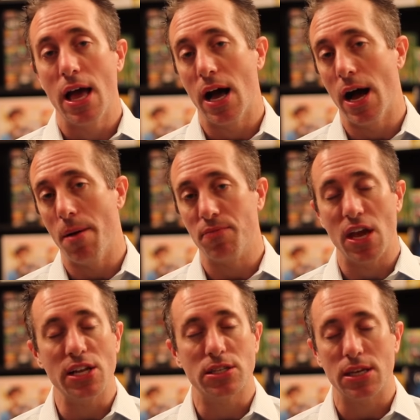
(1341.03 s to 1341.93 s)

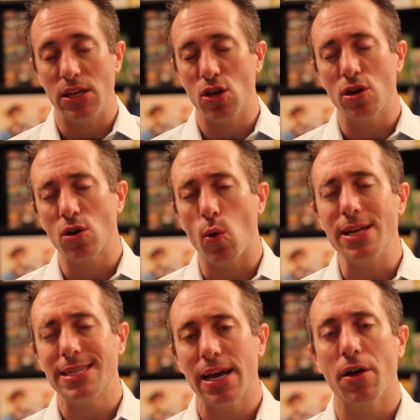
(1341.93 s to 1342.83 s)
You couldn't
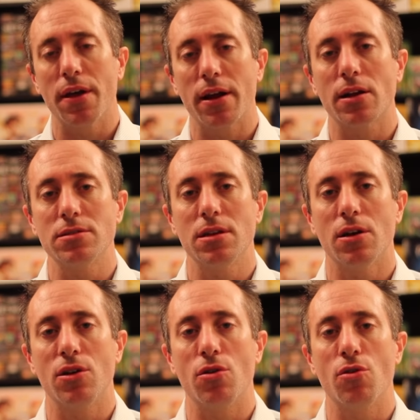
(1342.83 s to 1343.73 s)
quite tell there because you
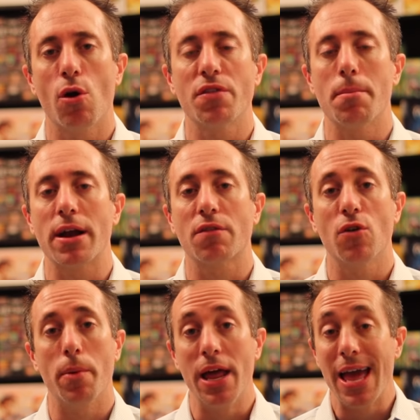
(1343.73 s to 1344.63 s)
know, you're over the
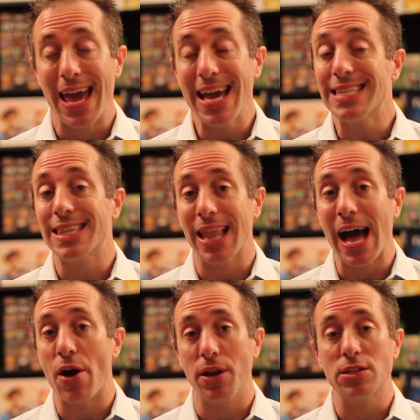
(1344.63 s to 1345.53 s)
microphone, but it's loud.